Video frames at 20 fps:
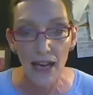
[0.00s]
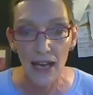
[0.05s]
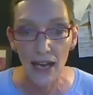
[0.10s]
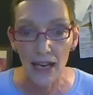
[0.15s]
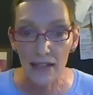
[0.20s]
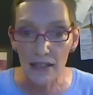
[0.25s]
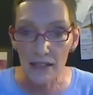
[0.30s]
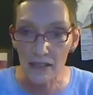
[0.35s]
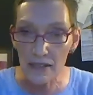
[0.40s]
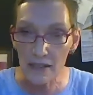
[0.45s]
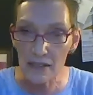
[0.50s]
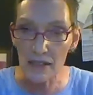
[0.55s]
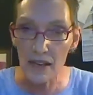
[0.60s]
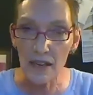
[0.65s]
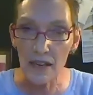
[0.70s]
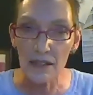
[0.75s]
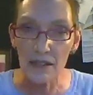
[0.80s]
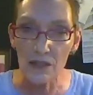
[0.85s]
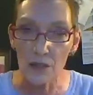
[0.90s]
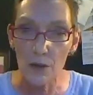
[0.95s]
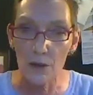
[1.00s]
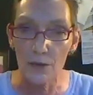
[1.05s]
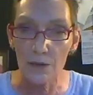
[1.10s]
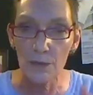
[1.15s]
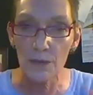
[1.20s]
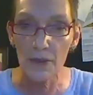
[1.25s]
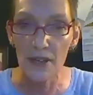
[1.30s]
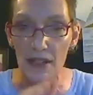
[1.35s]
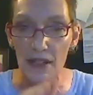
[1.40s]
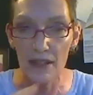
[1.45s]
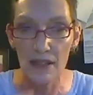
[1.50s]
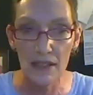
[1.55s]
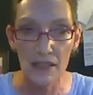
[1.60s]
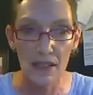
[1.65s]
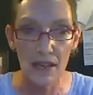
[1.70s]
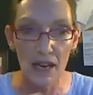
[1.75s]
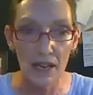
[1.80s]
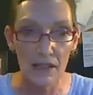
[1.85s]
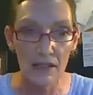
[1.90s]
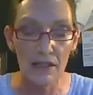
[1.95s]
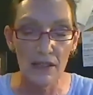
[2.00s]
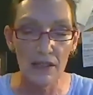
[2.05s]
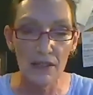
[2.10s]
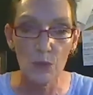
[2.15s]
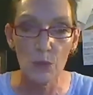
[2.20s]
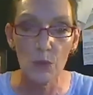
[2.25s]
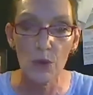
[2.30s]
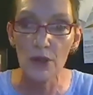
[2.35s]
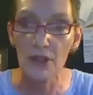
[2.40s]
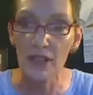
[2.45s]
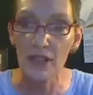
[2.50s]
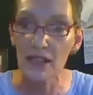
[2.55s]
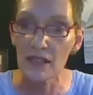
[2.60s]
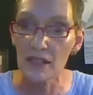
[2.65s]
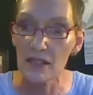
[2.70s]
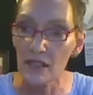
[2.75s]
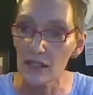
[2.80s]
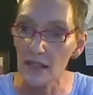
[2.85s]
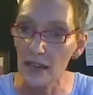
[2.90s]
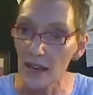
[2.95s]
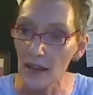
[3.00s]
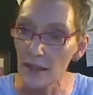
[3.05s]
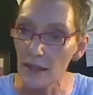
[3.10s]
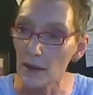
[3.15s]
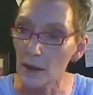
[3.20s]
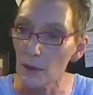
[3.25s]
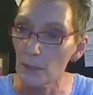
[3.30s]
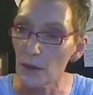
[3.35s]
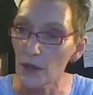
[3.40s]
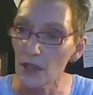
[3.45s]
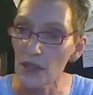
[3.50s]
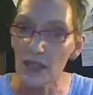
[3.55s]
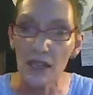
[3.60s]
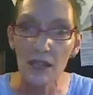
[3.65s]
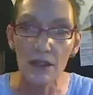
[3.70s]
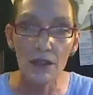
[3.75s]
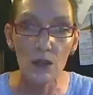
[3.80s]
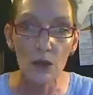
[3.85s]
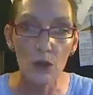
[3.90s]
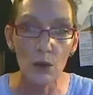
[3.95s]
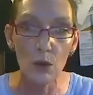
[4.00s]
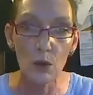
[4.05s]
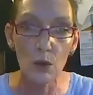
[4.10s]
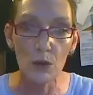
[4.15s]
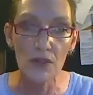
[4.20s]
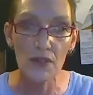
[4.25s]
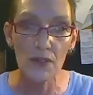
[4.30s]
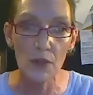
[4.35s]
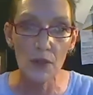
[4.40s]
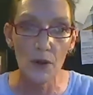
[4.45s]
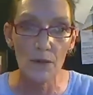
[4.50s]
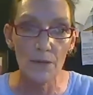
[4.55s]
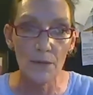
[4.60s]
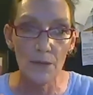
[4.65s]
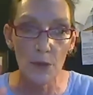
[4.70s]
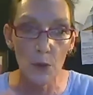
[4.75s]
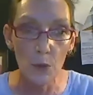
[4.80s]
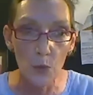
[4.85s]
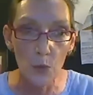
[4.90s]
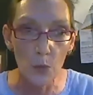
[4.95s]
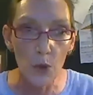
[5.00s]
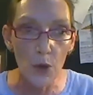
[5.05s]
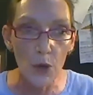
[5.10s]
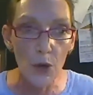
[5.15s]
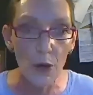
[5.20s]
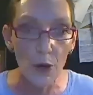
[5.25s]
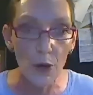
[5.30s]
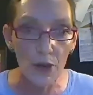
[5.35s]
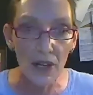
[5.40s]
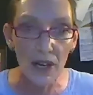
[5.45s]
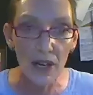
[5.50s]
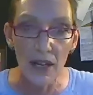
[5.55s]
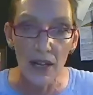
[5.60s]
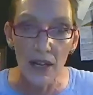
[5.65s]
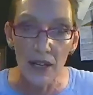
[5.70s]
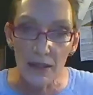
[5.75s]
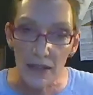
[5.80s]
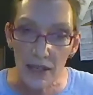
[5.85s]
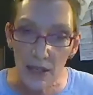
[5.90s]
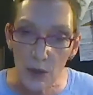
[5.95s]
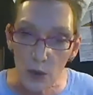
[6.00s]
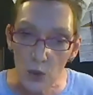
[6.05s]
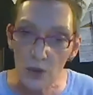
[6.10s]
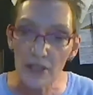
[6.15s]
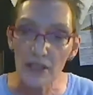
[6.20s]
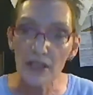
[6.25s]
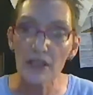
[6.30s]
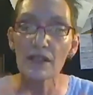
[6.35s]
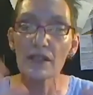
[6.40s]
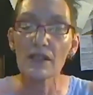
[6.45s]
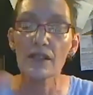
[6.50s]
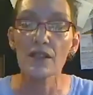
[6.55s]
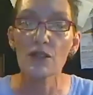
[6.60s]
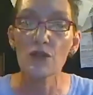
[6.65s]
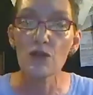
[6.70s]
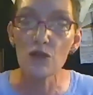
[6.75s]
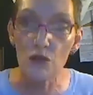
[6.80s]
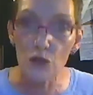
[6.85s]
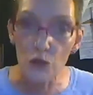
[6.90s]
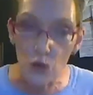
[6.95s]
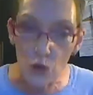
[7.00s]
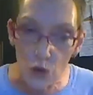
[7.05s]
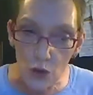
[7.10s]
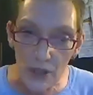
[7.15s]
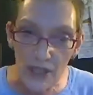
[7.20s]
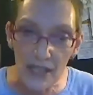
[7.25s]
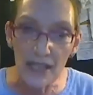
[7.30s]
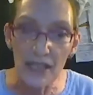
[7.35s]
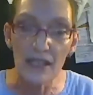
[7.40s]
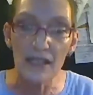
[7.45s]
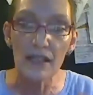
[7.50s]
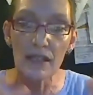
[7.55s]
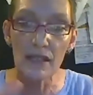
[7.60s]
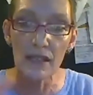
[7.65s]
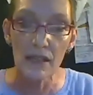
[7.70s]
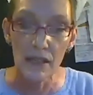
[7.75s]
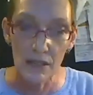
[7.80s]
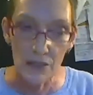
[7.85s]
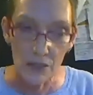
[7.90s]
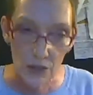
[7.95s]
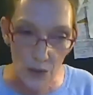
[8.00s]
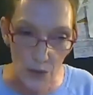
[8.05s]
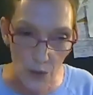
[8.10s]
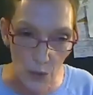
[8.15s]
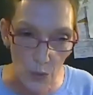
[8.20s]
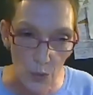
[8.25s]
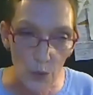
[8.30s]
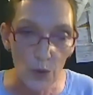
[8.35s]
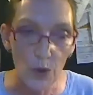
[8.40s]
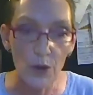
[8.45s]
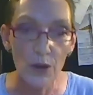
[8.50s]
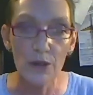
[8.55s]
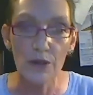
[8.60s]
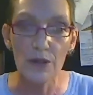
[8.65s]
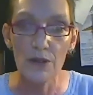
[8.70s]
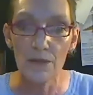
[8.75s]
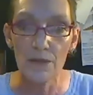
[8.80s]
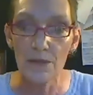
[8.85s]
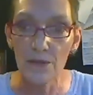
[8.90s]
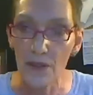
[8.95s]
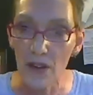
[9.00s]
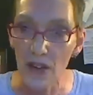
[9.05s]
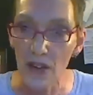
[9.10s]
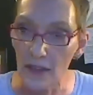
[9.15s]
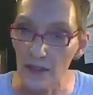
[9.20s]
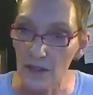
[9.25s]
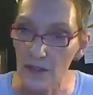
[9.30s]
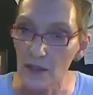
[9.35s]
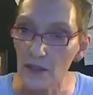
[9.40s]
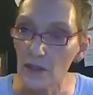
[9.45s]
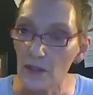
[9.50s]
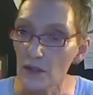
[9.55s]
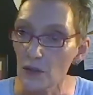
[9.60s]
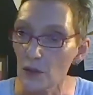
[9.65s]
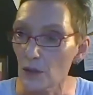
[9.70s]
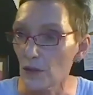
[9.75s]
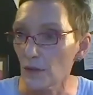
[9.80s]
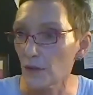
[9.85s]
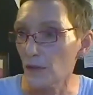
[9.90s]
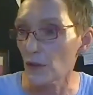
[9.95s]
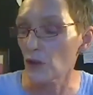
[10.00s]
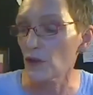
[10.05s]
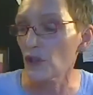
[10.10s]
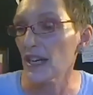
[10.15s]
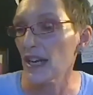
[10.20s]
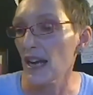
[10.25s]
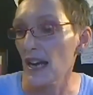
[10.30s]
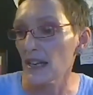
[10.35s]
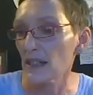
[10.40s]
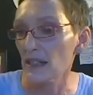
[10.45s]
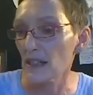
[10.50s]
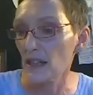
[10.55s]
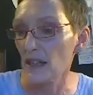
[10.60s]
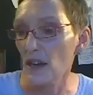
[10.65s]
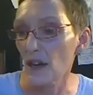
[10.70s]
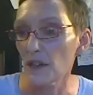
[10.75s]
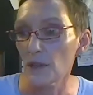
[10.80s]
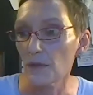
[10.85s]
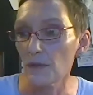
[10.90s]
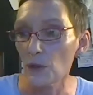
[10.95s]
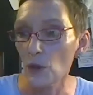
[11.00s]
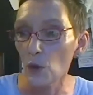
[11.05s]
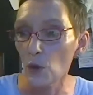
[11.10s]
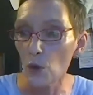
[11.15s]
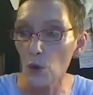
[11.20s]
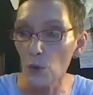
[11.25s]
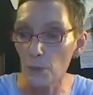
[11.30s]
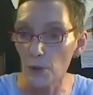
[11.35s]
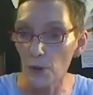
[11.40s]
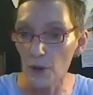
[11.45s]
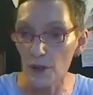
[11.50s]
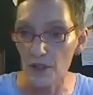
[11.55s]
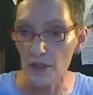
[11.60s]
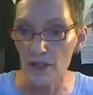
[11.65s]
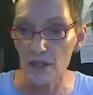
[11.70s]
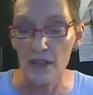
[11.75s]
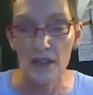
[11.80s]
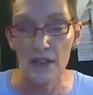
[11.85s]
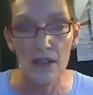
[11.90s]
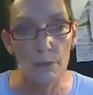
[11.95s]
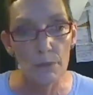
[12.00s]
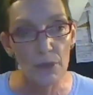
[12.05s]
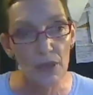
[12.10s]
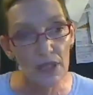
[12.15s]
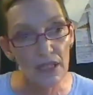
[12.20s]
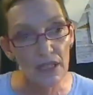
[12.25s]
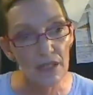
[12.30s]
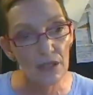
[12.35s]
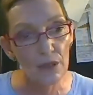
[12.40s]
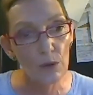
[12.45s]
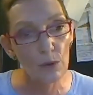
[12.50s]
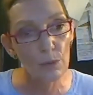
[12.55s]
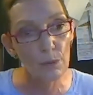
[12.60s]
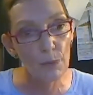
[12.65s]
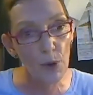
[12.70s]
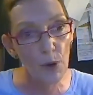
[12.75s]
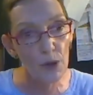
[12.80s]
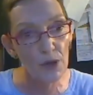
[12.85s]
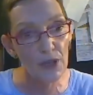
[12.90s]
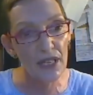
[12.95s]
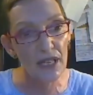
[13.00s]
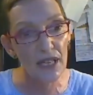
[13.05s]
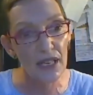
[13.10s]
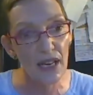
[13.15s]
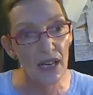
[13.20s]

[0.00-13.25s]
And it starts off with the dancers working together, but in the course of the work, the audience is drawn in to the work to fight, to sort of create a kind of corporate political body.